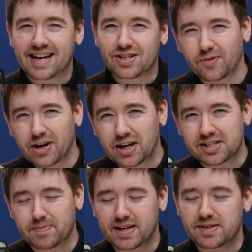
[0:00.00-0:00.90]
it's not very
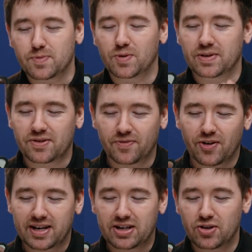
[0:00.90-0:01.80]
customizable. It's not
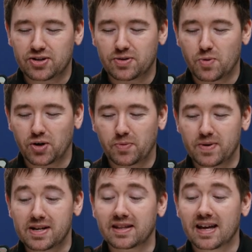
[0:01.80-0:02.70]
very good to work
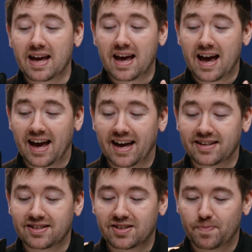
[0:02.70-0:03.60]
with.
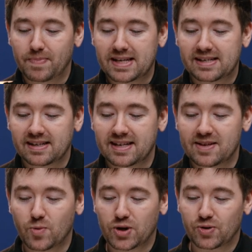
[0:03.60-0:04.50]
And basically
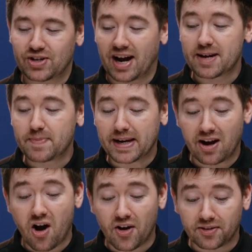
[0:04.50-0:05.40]
what you're typing
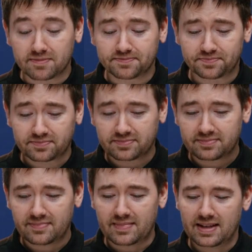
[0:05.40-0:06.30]
on
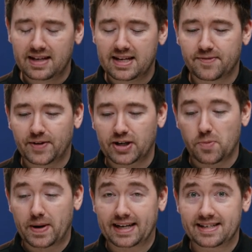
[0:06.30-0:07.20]
is if I go
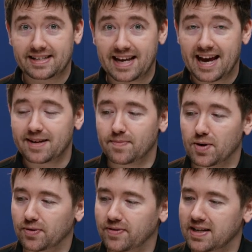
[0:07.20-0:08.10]
back into the edit
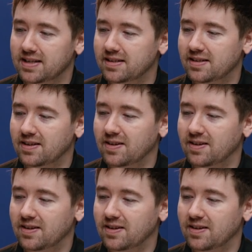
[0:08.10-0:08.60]
mode of this,